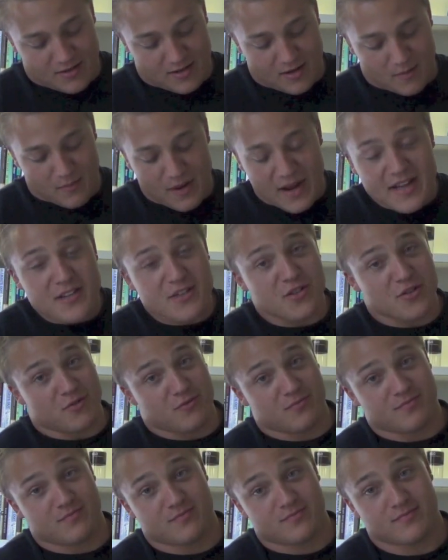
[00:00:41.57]
Now, mind you,
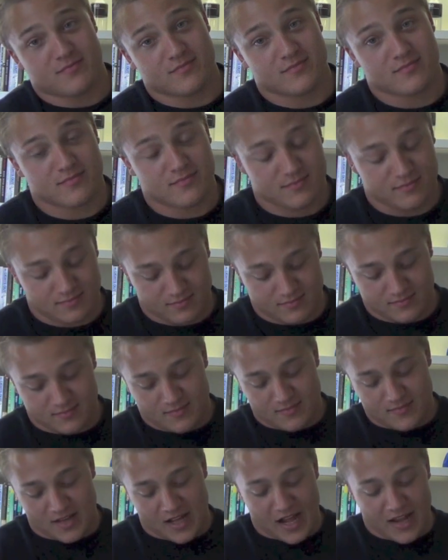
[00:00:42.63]

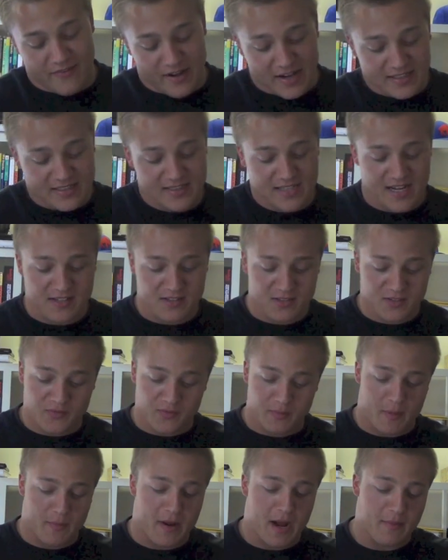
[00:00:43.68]
I have high standards
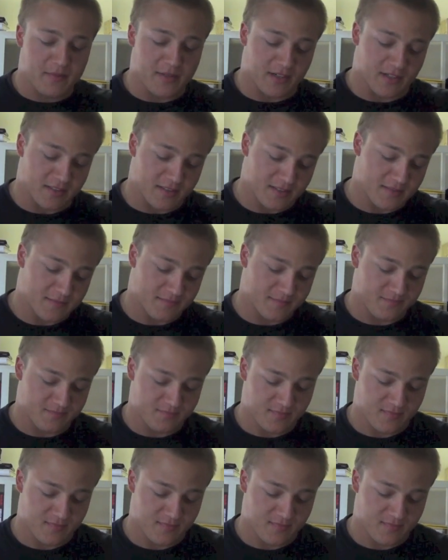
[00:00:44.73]
for my Pop-Tarts.